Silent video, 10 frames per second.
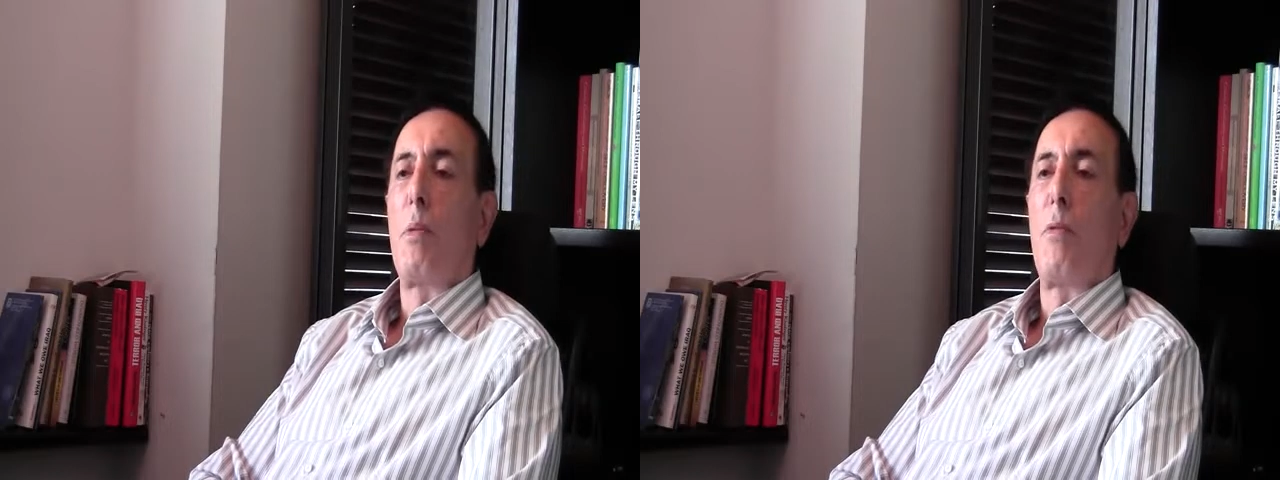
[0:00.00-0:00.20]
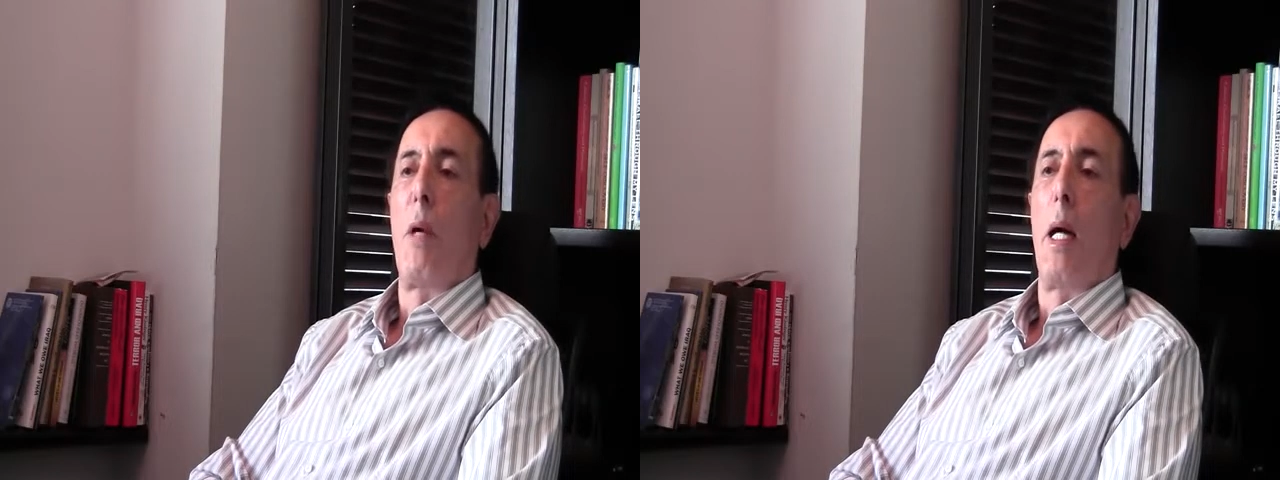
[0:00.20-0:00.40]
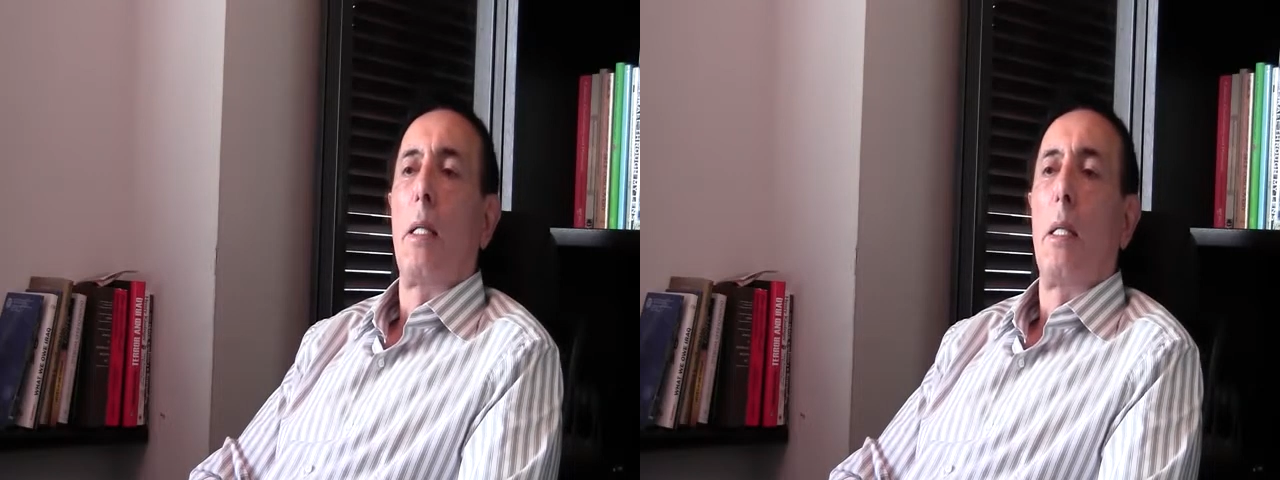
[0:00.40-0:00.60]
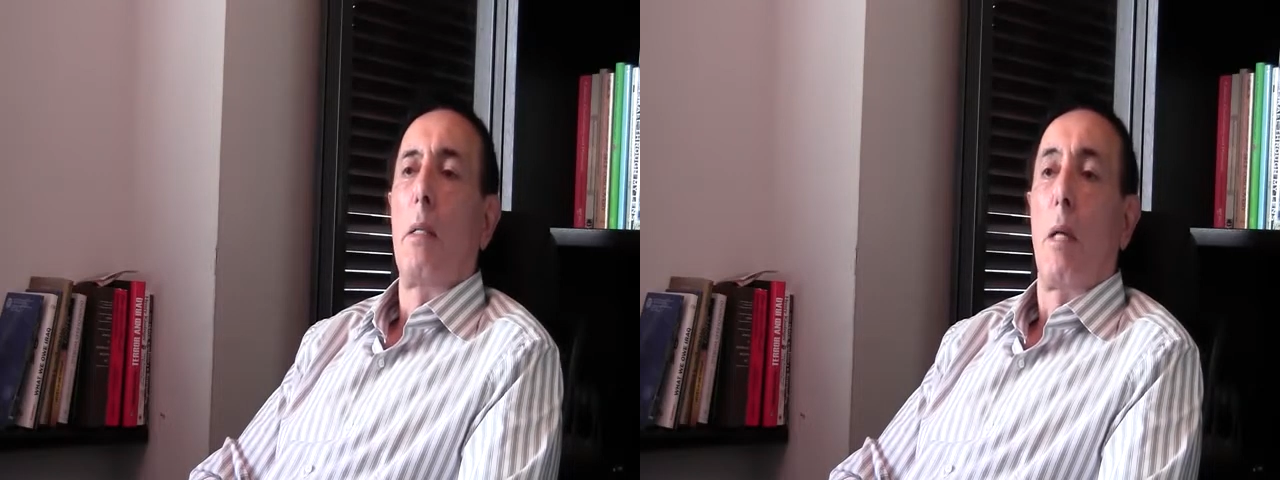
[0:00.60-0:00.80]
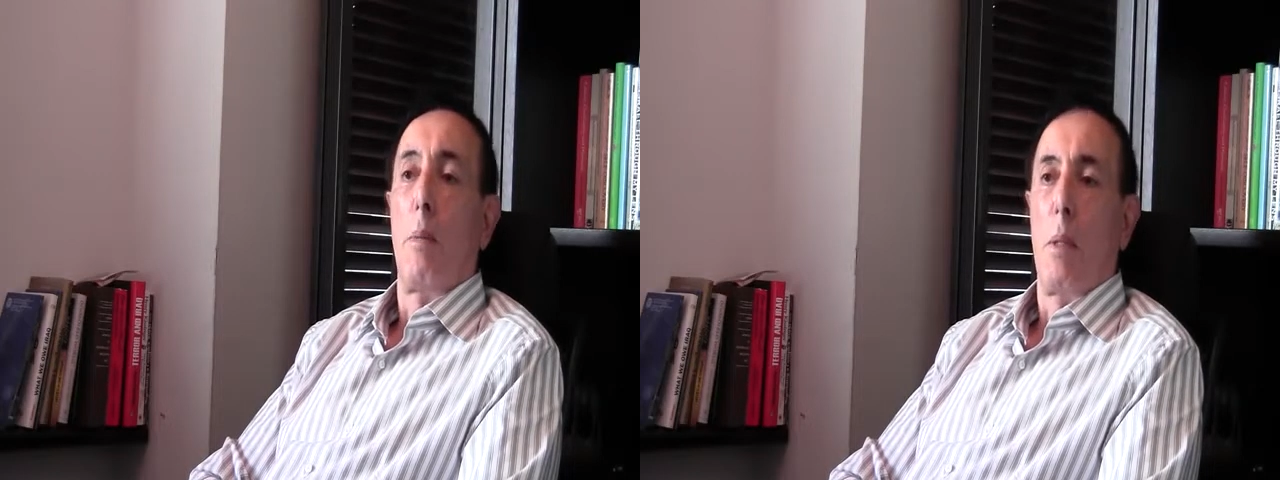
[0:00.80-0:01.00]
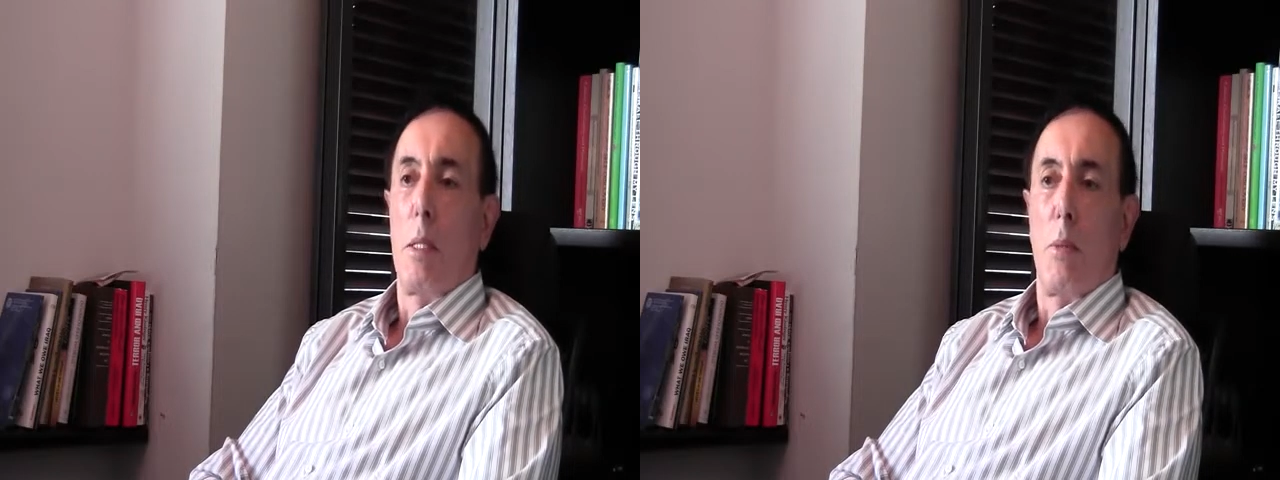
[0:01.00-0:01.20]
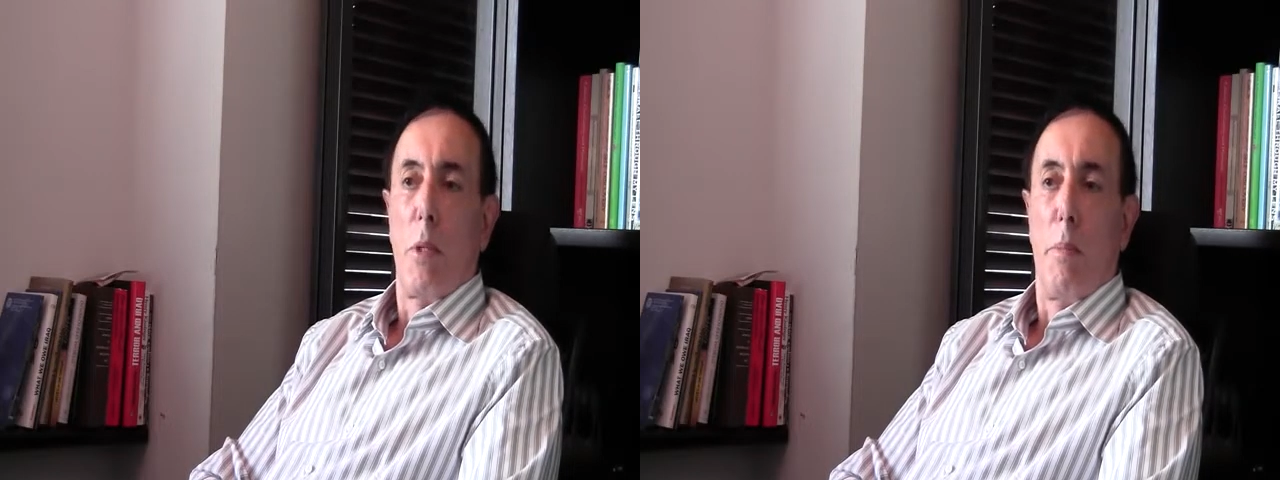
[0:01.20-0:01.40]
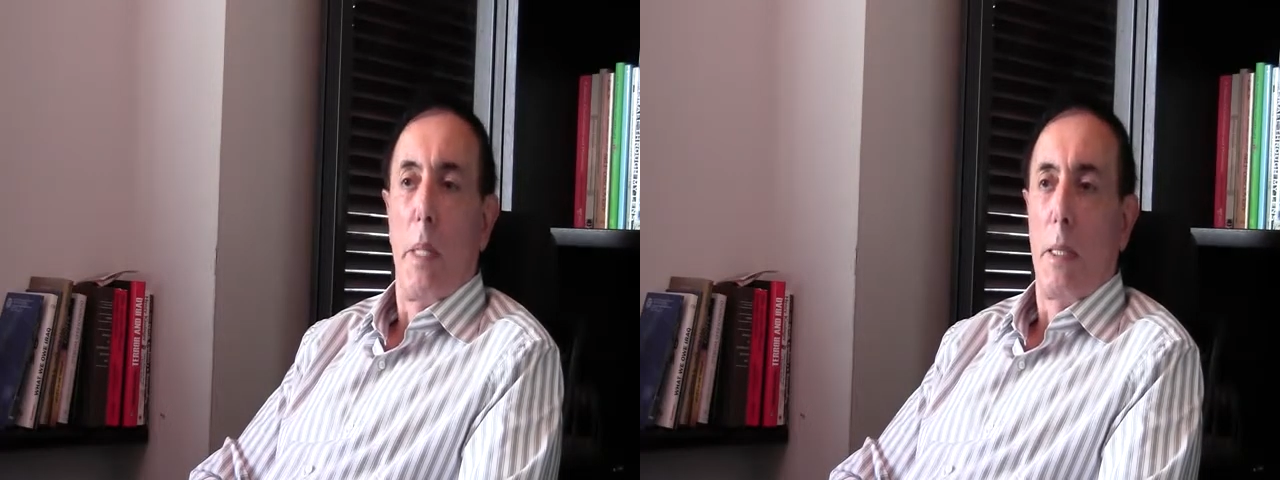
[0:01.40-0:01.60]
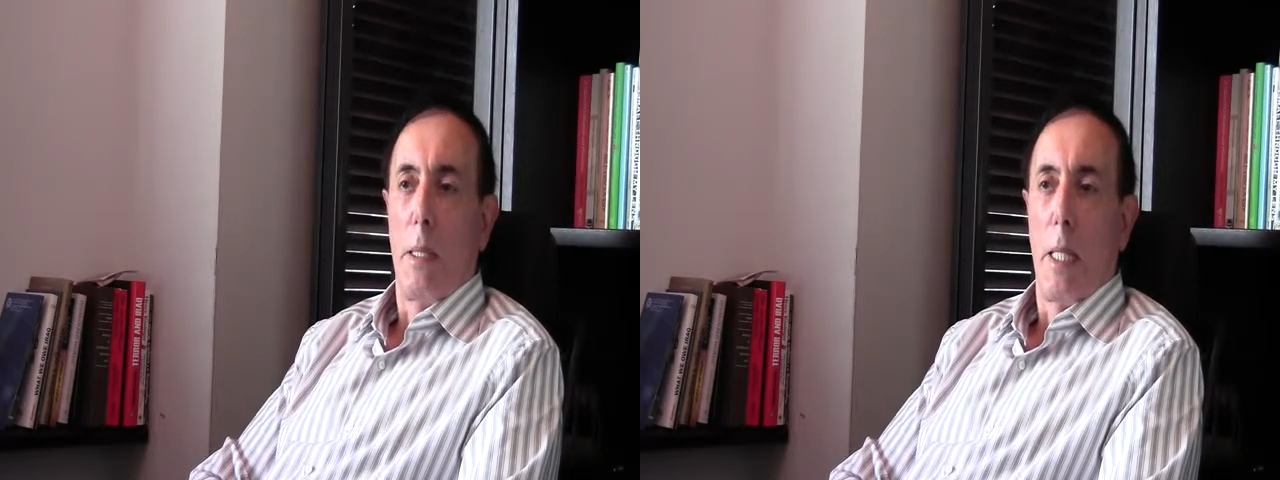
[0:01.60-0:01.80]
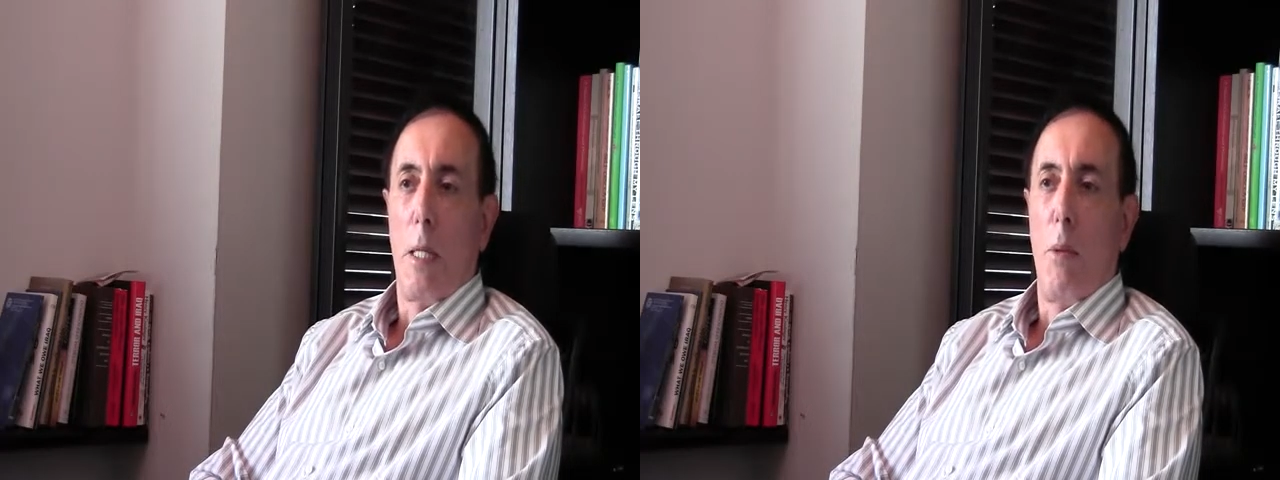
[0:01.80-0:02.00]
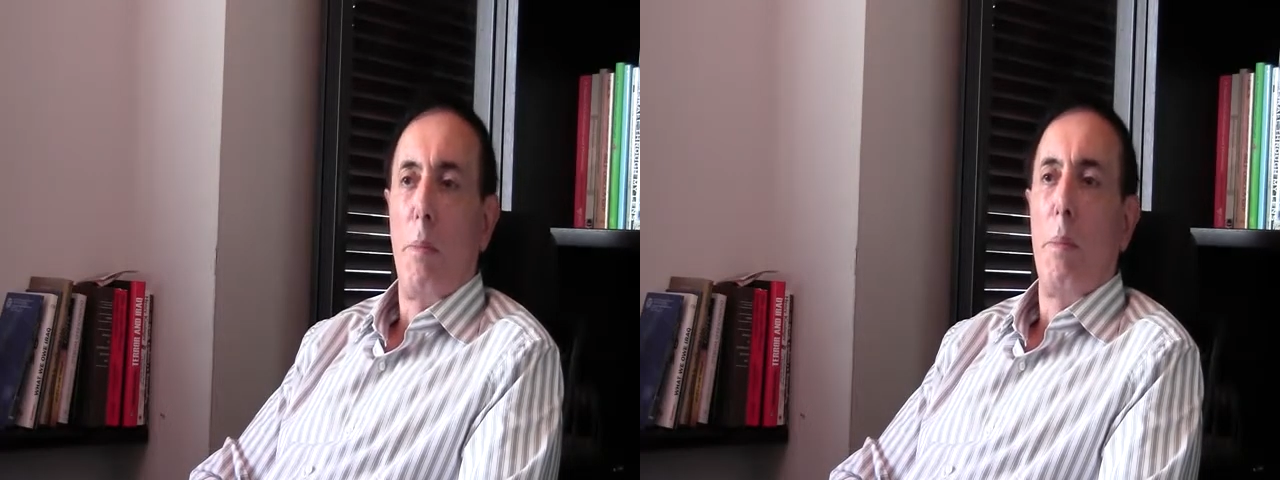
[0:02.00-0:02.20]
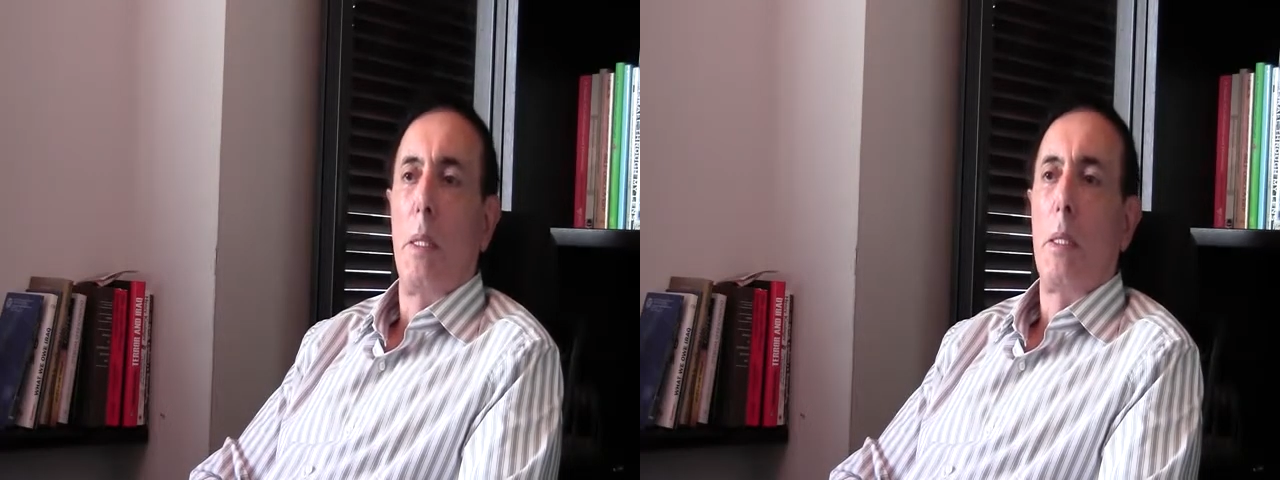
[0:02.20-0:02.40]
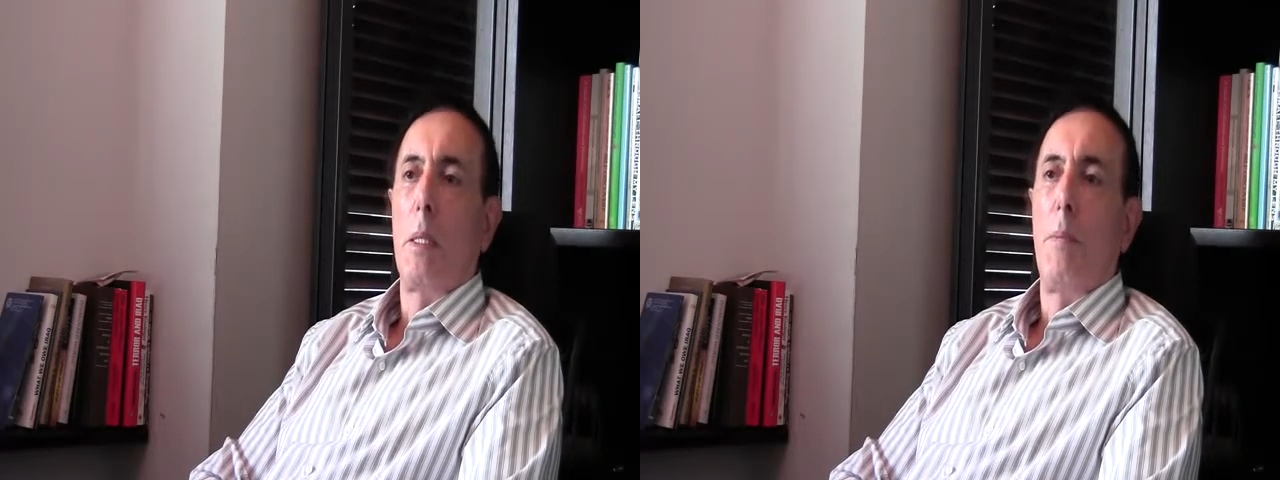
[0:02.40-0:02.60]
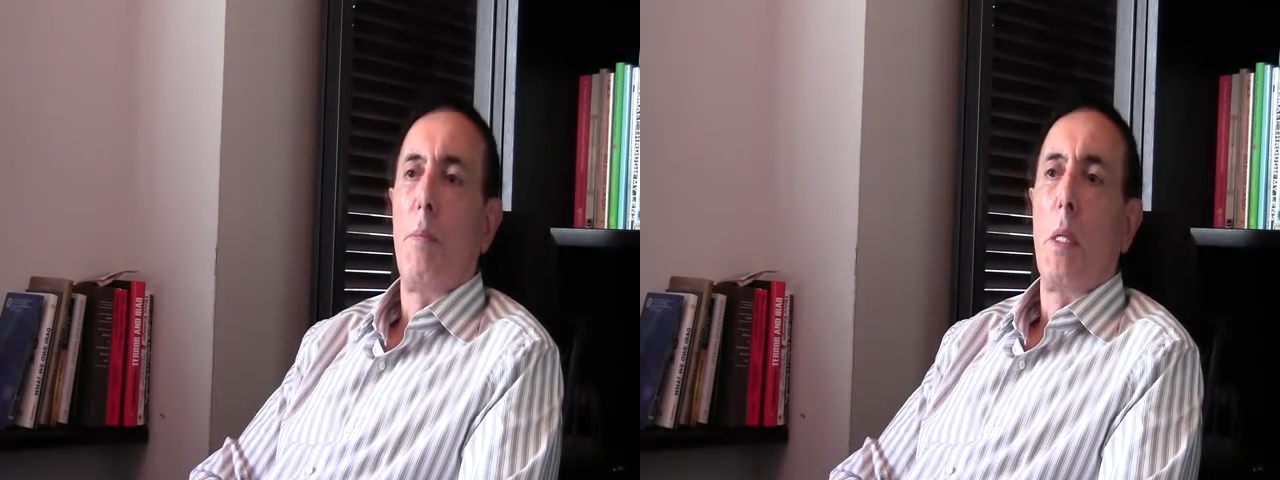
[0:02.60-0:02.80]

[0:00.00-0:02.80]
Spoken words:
provide the rebels with better equipment